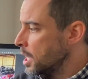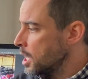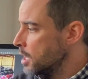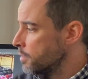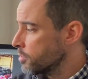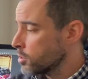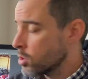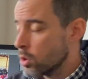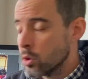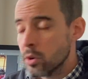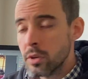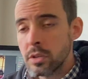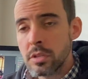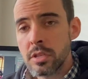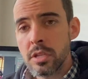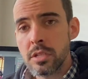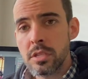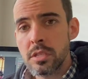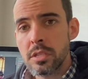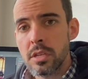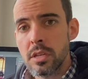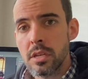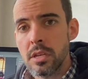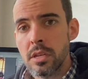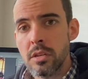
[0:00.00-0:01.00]
Of course,
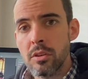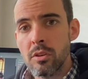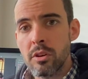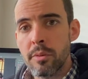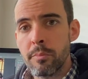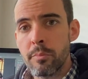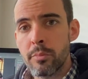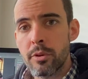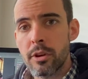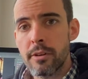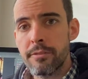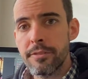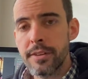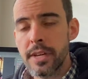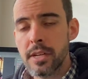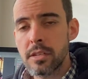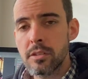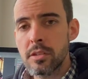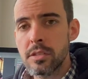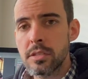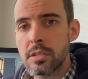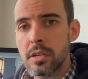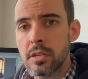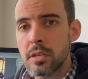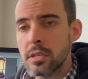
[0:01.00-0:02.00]
it's a non-profit
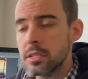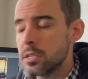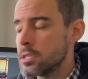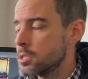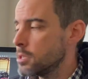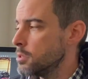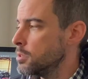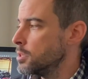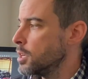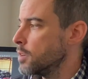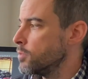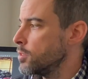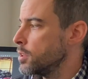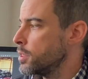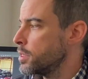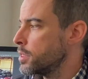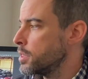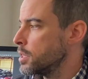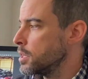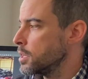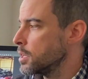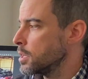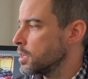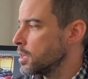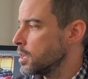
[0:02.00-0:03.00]
exercise, so
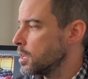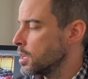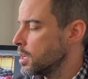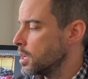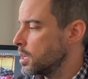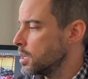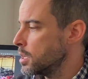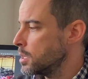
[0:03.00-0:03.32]
everything